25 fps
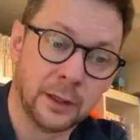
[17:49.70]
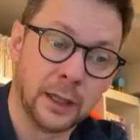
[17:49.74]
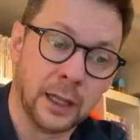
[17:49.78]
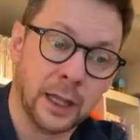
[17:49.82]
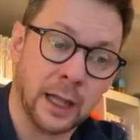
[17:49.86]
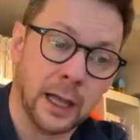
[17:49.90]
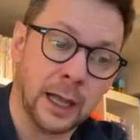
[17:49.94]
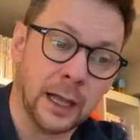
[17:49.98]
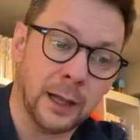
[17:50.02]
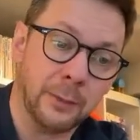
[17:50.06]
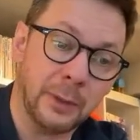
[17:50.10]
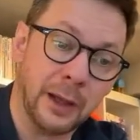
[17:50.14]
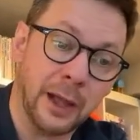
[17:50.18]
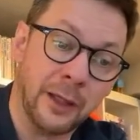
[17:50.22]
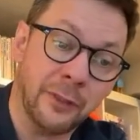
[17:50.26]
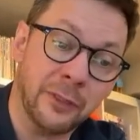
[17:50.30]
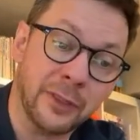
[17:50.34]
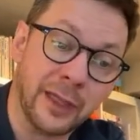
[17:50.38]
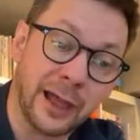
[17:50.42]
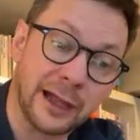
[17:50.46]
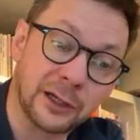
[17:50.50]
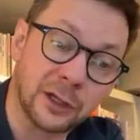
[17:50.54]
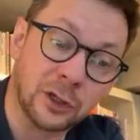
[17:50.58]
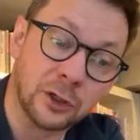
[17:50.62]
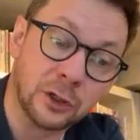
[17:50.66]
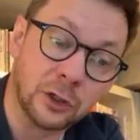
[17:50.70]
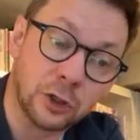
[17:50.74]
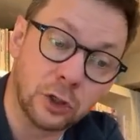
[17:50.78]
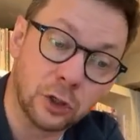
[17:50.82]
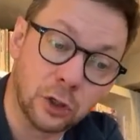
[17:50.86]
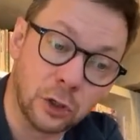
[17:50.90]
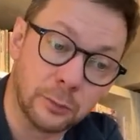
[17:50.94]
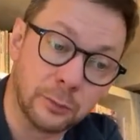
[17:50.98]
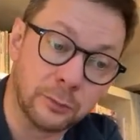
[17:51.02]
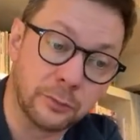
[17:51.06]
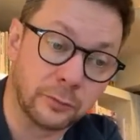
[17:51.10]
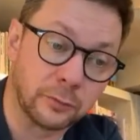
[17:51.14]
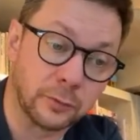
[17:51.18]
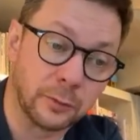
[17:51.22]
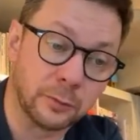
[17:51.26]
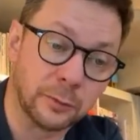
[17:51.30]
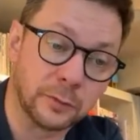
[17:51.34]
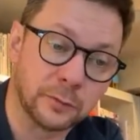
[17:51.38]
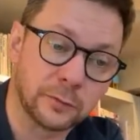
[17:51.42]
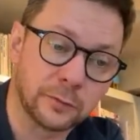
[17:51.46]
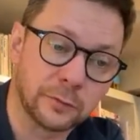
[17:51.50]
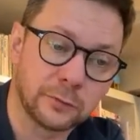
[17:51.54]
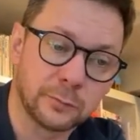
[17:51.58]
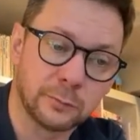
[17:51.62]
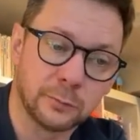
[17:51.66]
And that can come from the
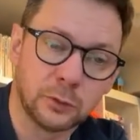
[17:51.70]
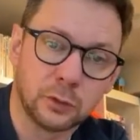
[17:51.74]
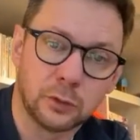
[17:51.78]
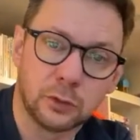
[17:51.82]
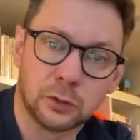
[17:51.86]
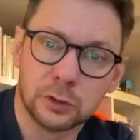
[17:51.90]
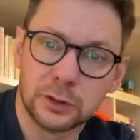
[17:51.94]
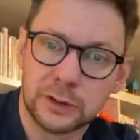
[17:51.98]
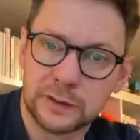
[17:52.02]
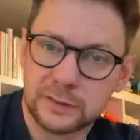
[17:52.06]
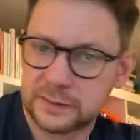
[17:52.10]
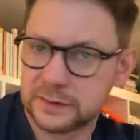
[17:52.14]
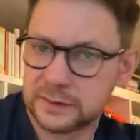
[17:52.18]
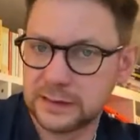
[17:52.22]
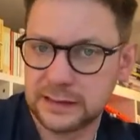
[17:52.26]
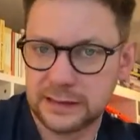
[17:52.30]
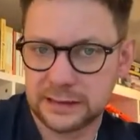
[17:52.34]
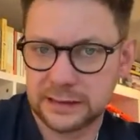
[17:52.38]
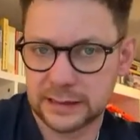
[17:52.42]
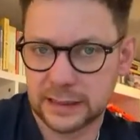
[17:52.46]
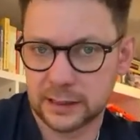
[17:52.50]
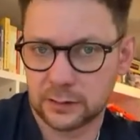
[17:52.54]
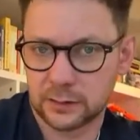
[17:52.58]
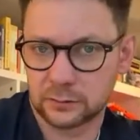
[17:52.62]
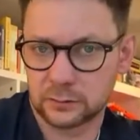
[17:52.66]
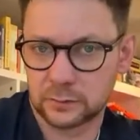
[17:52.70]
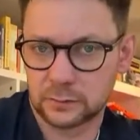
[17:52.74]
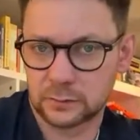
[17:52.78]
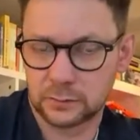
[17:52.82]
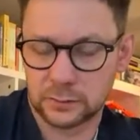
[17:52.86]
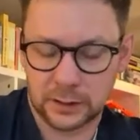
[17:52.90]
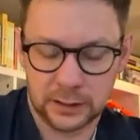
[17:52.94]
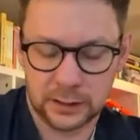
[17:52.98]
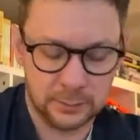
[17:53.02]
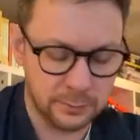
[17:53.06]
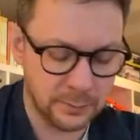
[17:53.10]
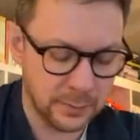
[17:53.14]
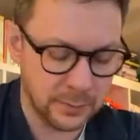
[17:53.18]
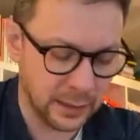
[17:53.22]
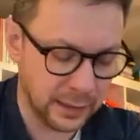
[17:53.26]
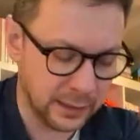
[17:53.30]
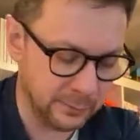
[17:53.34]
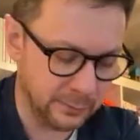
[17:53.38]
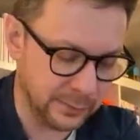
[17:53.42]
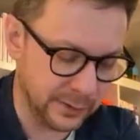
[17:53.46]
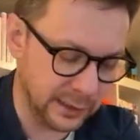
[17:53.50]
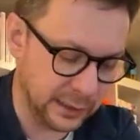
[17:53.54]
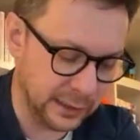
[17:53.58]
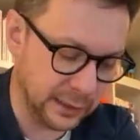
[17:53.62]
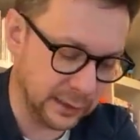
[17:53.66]
smallest details. It might
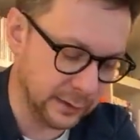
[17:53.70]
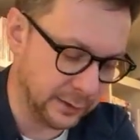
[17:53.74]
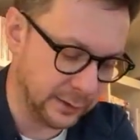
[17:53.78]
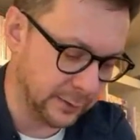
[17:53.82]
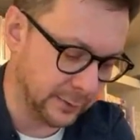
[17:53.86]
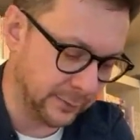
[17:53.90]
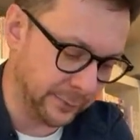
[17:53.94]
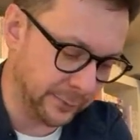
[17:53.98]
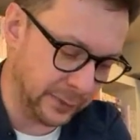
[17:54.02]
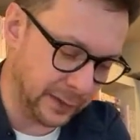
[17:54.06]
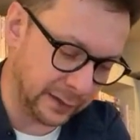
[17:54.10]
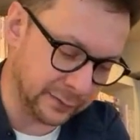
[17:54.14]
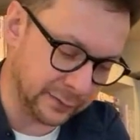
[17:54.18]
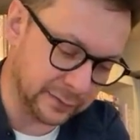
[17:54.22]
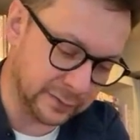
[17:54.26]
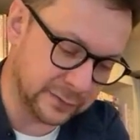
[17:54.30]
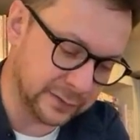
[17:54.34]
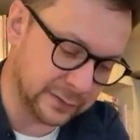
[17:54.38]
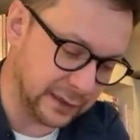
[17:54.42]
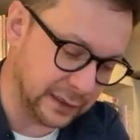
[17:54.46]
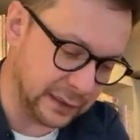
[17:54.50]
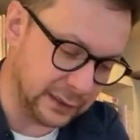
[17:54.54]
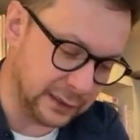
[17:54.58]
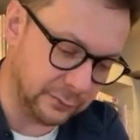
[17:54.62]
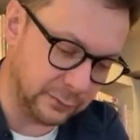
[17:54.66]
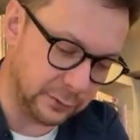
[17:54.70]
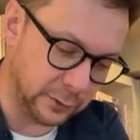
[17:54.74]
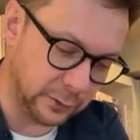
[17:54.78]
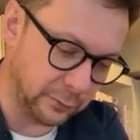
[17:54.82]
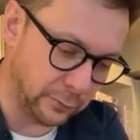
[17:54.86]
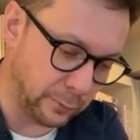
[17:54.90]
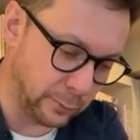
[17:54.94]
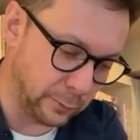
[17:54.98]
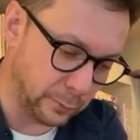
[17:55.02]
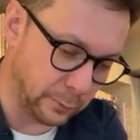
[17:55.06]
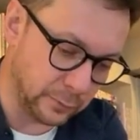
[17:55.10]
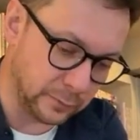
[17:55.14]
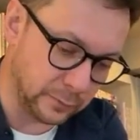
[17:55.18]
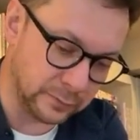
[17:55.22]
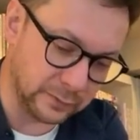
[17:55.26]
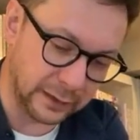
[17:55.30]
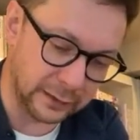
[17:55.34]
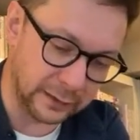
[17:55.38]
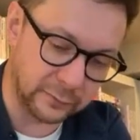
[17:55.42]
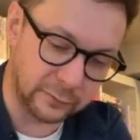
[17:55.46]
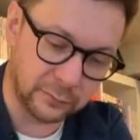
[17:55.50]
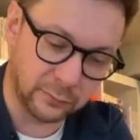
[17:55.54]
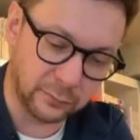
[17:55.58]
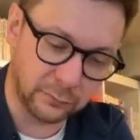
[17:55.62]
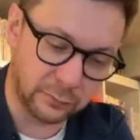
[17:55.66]
be, as I say, if you've said
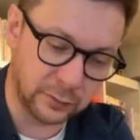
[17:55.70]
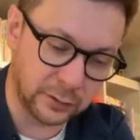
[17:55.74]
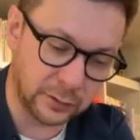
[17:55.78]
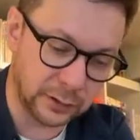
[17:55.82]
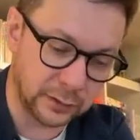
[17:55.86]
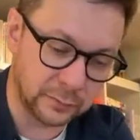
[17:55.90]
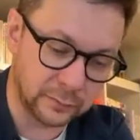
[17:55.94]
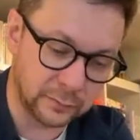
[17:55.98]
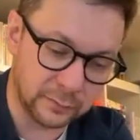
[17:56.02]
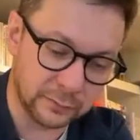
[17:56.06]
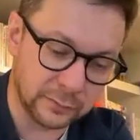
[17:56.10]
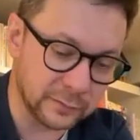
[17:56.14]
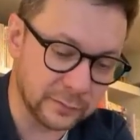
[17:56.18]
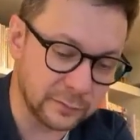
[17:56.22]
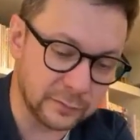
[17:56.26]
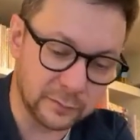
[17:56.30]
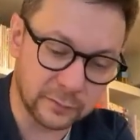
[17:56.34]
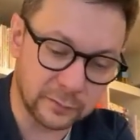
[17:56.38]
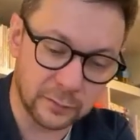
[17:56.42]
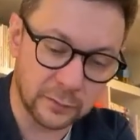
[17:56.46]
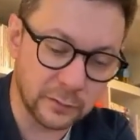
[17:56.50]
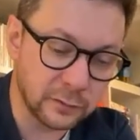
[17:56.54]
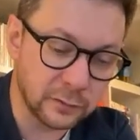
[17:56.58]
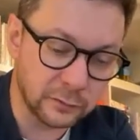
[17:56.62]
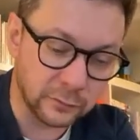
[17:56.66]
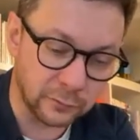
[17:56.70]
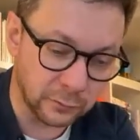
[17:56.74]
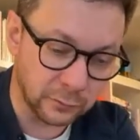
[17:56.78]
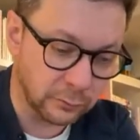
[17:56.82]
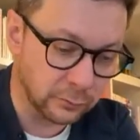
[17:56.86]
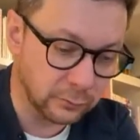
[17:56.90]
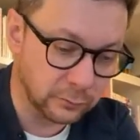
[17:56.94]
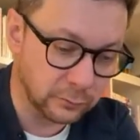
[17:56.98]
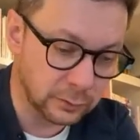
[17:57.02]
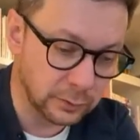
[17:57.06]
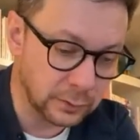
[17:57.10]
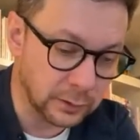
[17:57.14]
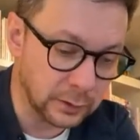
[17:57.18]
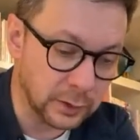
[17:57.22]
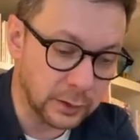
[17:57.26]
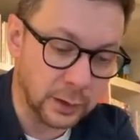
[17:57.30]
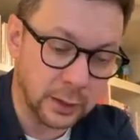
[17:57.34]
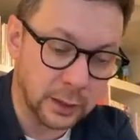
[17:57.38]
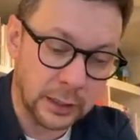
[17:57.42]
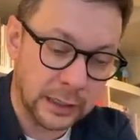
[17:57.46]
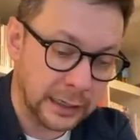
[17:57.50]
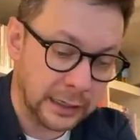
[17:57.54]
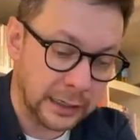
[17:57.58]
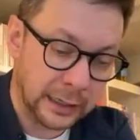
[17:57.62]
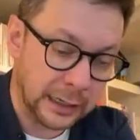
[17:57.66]
something, this is urgent,
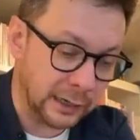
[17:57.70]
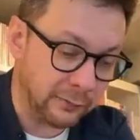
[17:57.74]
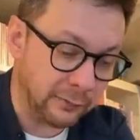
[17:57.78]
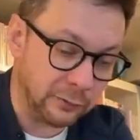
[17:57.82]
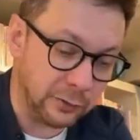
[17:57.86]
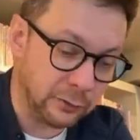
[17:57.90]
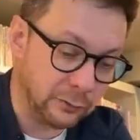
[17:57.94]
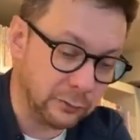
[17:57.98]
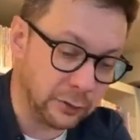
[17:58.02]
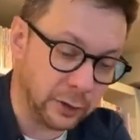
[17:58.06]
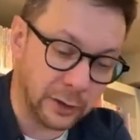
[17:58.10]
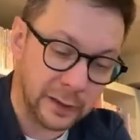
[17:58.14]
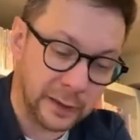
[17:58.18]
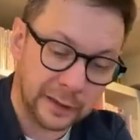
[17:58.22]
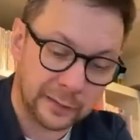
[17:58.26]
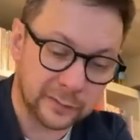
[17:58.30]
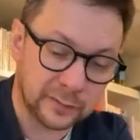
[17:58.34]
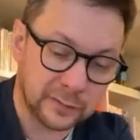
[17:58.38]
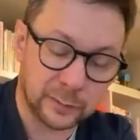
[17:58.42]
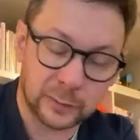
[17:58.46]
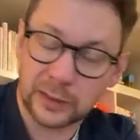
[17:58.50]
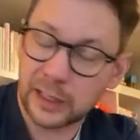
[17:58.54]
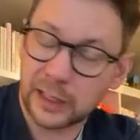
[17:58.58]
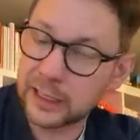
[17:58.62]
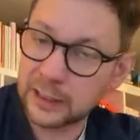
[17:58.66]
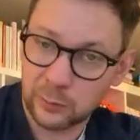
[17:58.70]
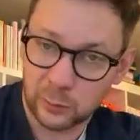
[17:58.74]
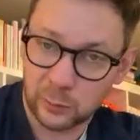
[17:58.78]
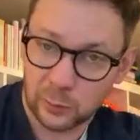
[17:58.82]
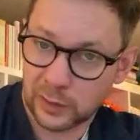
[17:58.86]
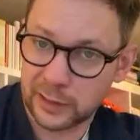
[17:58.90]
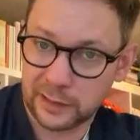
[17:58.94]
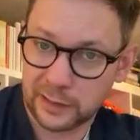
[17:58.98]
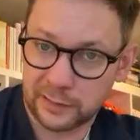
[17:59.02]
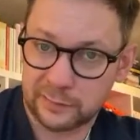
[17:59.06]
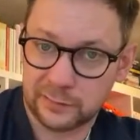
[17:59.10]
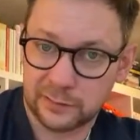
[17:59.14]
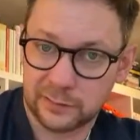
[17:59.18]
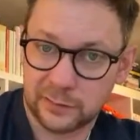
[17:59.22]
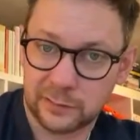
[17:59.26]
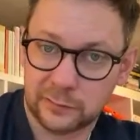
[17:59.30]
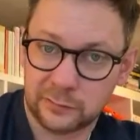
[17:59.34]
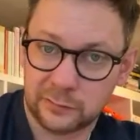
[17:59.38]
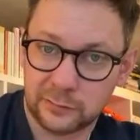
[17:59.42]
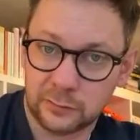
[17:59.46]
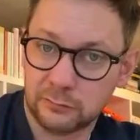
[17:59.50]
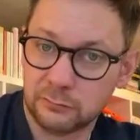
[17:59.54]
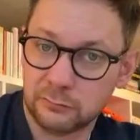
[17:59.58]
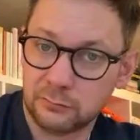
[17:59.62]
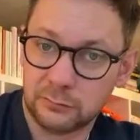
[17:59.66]
if you don't explain why it's
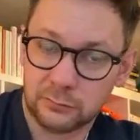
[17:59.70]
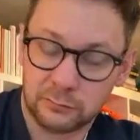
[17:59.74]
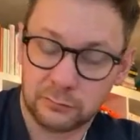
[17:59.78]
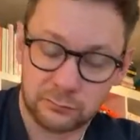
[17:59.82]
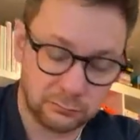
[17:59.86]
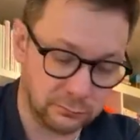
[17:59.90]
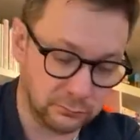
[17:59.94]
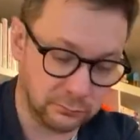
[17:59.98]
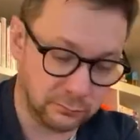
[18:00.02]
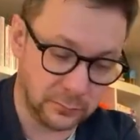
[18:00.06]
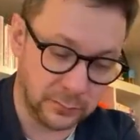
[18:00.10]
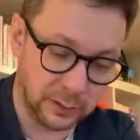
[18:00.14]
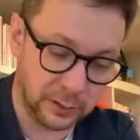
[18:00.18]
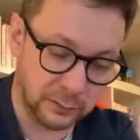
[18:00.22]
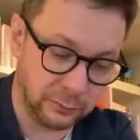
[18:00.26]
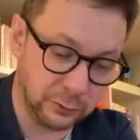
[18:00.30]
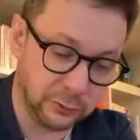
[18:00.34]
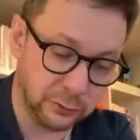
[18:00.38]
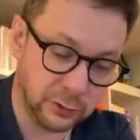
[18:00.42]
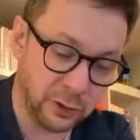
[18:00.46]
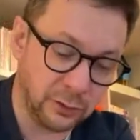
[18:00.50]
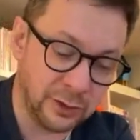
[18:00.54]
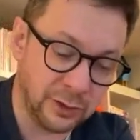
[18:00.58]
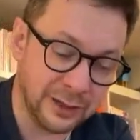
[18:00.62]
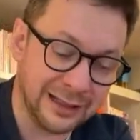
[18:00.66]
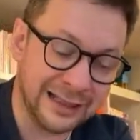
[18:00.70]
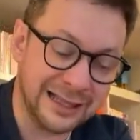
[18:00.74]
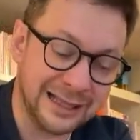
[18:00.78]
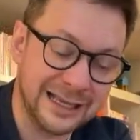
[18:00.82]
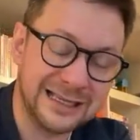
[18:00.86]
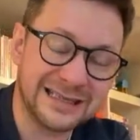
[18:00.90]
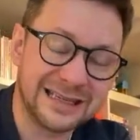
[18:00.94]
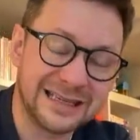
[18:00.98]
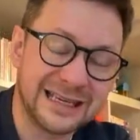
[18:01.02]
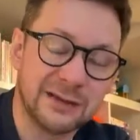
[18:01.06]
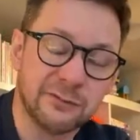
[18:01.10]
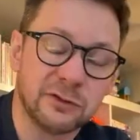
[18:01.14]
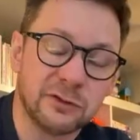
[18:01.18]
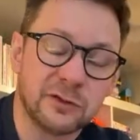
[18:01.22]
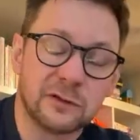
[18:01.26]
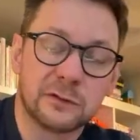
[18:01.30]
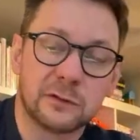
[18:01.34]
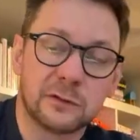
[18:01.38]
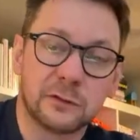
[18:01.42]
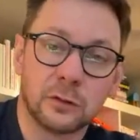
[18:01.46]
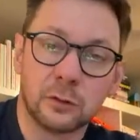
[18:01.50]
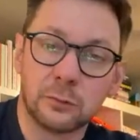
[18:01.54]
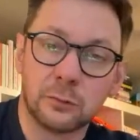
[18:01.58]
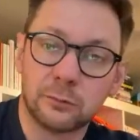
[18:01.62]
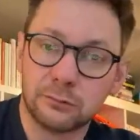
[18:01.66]
urgent, if you don't at least give
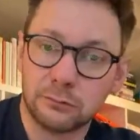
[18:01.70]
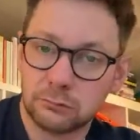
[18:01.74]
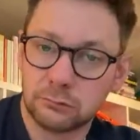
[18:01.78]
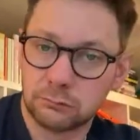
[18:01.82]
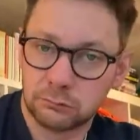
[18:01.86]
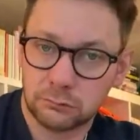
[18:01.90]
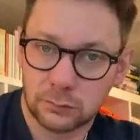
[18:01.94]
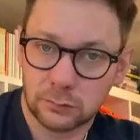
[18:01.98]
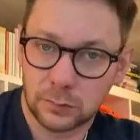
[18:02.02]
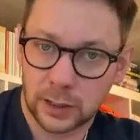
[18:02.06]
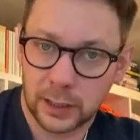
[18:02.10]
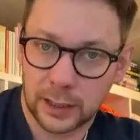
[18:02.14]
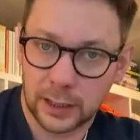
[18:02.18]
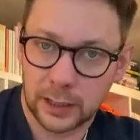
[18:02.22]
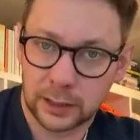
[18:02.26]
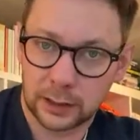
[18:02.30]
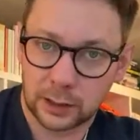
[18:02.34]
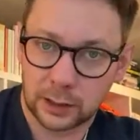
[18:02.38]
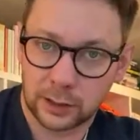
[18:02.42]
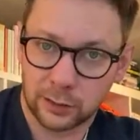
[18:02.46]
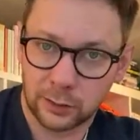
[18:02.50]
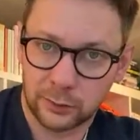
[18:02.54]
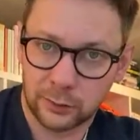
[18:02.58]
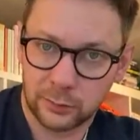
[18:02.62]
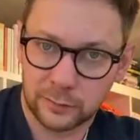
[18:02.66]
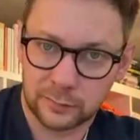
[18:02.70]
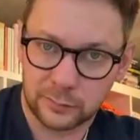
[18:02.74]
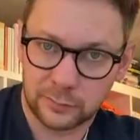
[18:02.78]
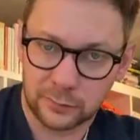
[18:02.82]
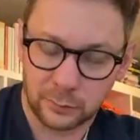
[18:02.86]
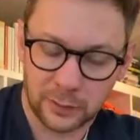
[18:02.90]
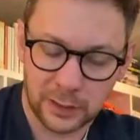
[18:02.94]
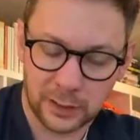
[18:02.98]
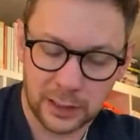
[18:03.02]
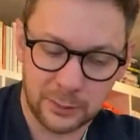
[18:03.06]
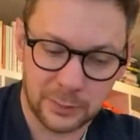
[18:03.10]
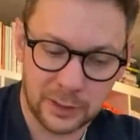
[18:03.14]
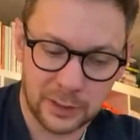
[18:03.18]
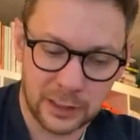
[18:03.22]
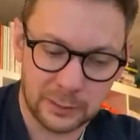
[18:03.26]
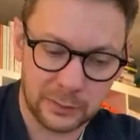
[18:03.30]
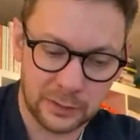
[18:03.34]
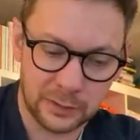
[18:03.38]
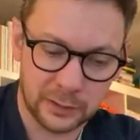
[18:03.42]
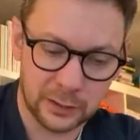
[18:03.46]
some clue as to why it might be